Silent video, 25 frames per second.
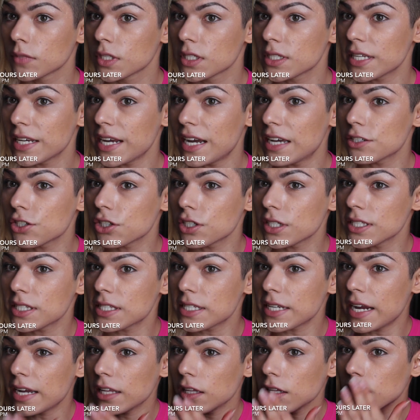See, as you can
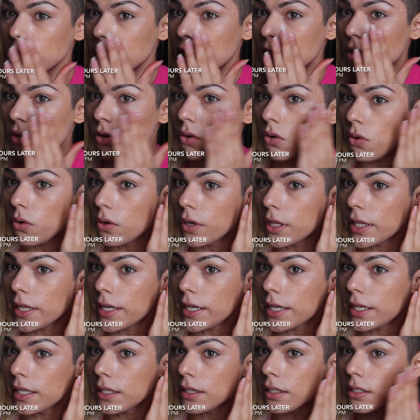see, I look a little
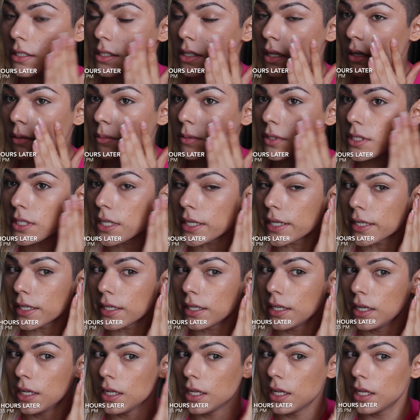oily. There's almost
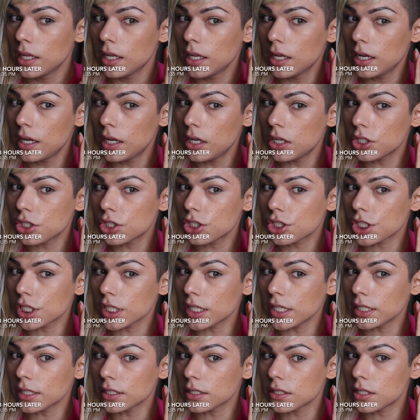like a
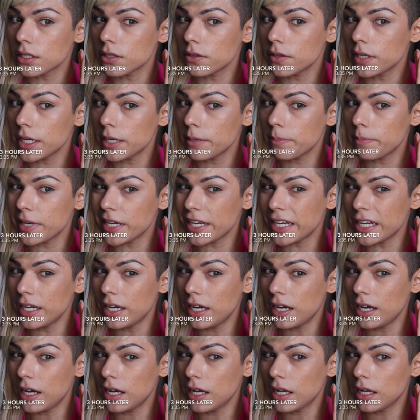sheen to it,
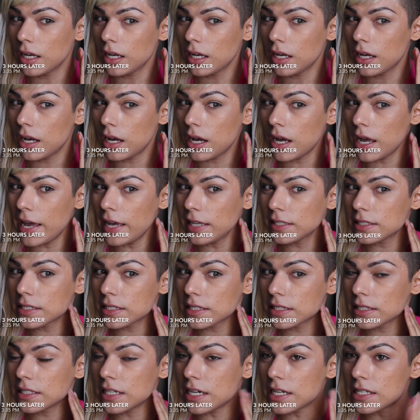but
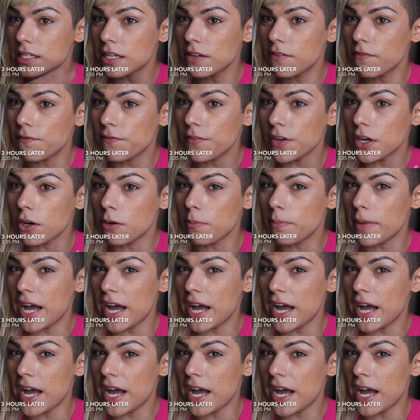it doesn't feel